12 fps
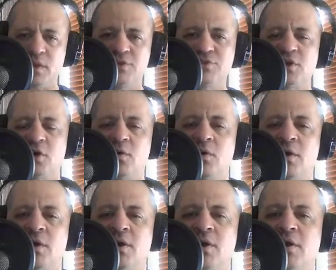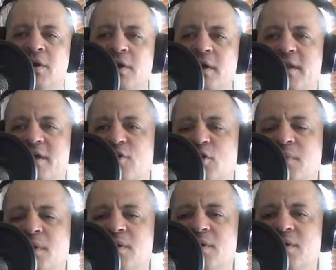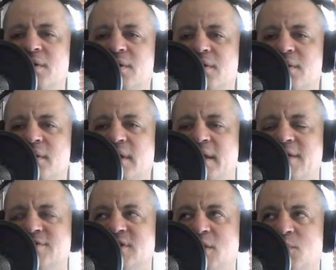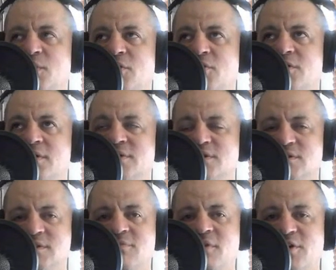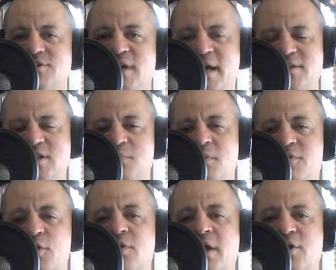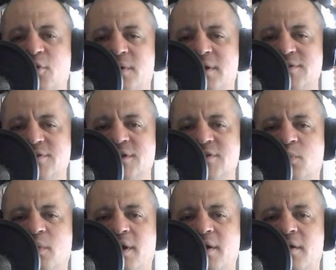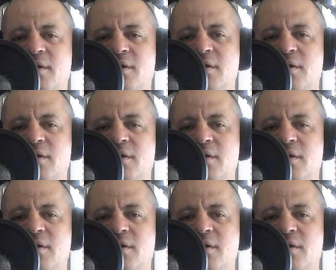So, and then, you know, he had said, well, it doesn't seem very tag team of you that you're in this 6-way.